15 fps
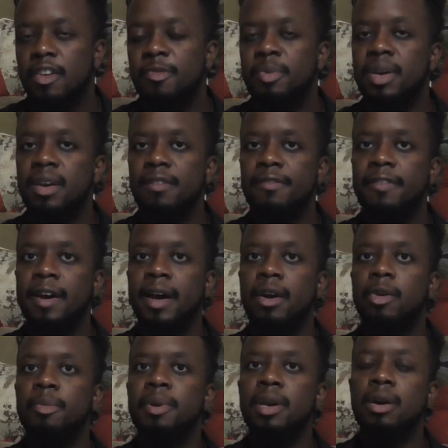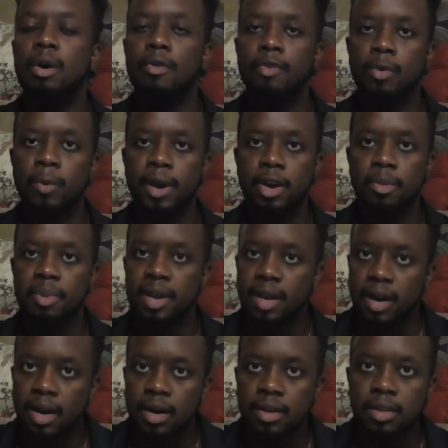of being fat or being overweight or
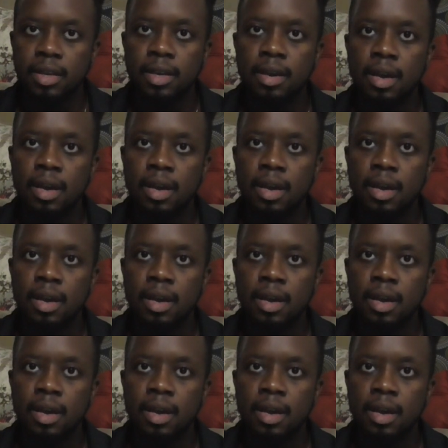being ugly.